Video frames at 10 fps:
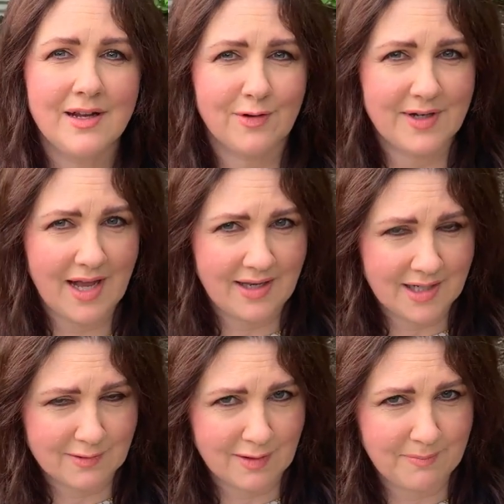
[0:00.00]
creating
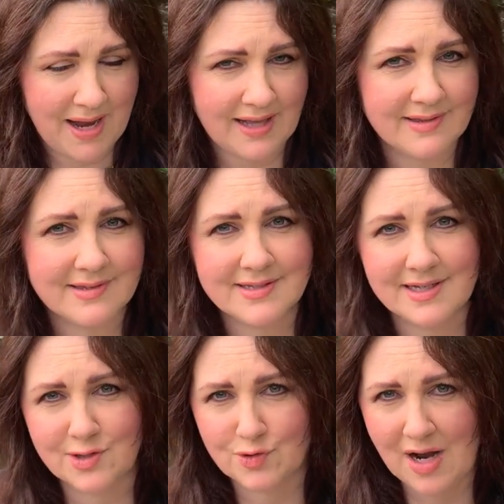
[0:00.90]
your own patterns
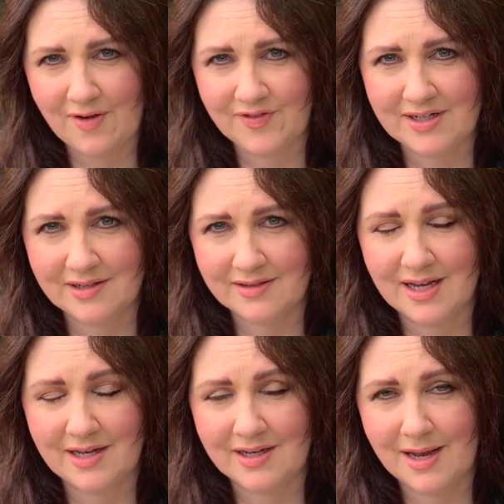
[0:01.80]
and drafting
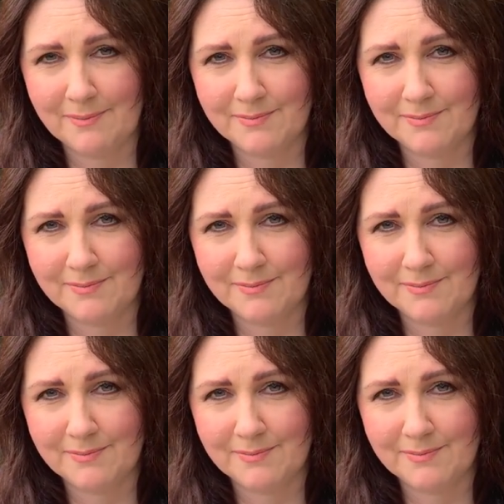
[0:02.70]
and